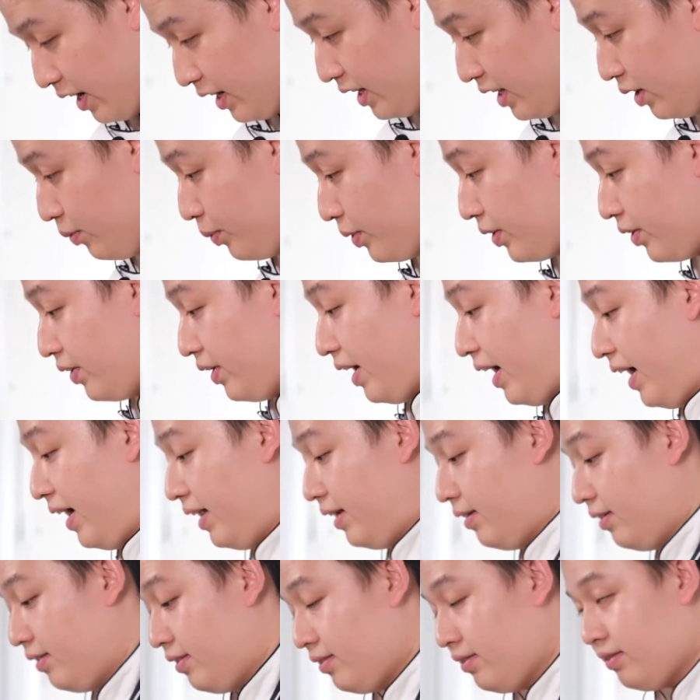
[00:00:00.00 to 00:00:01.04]
And then we're going to
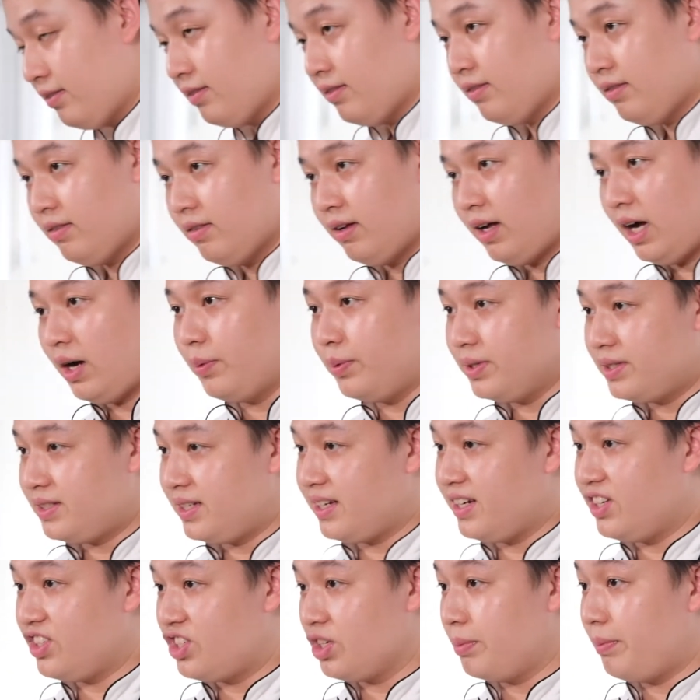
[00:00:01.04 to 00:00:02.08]
add our
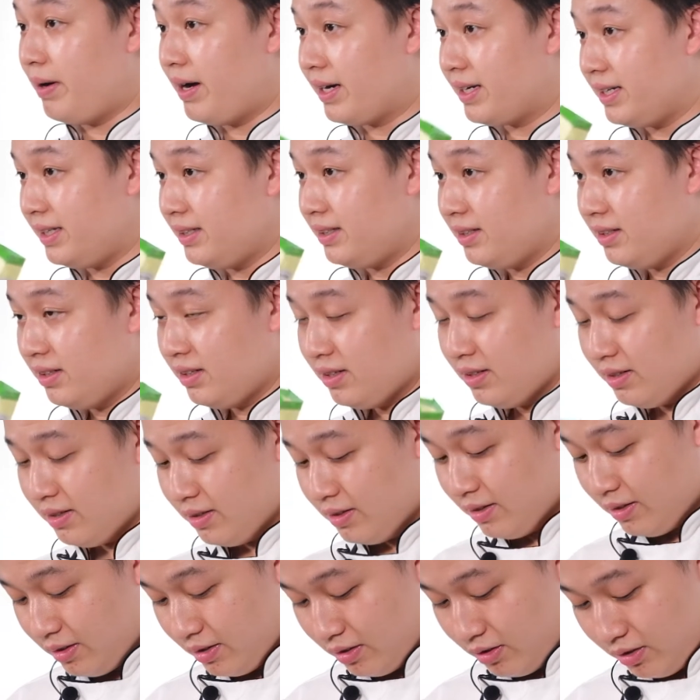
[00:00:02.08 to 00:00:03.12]
signature market
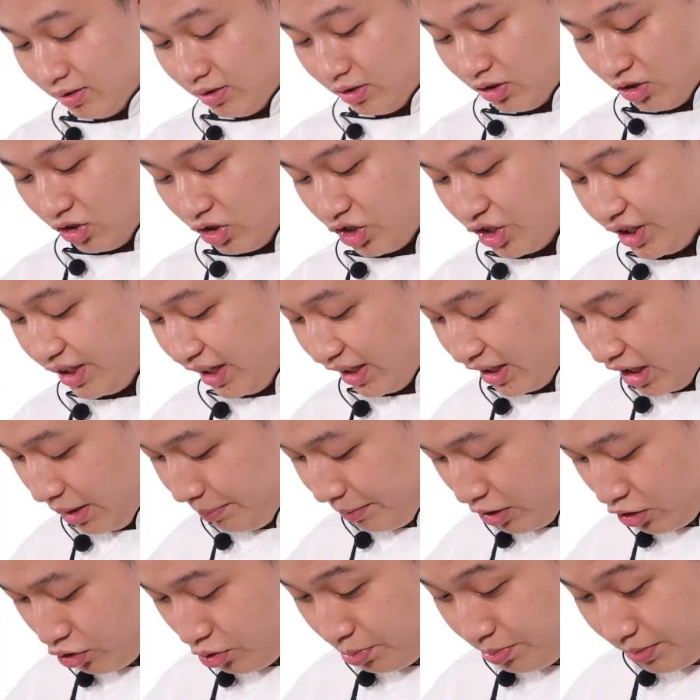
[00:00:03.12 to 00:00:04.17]

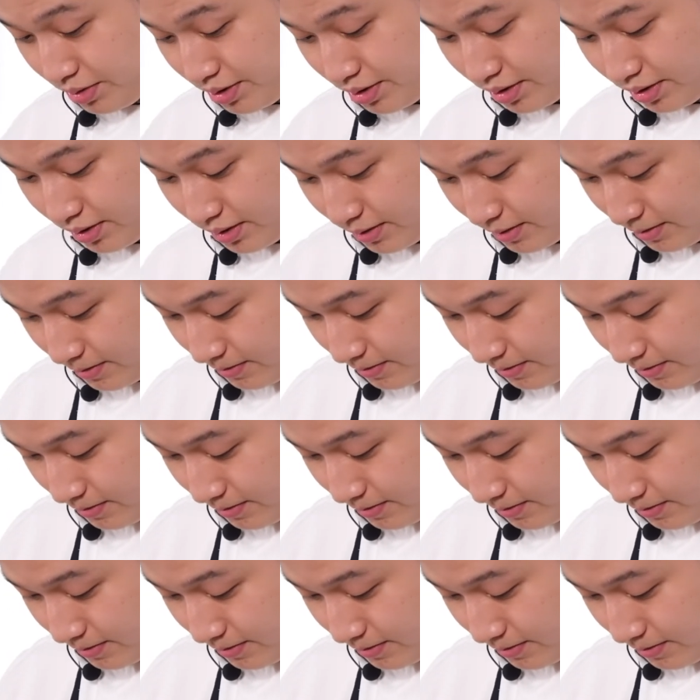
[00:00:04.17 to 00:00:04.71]
Shiitake mushrooms.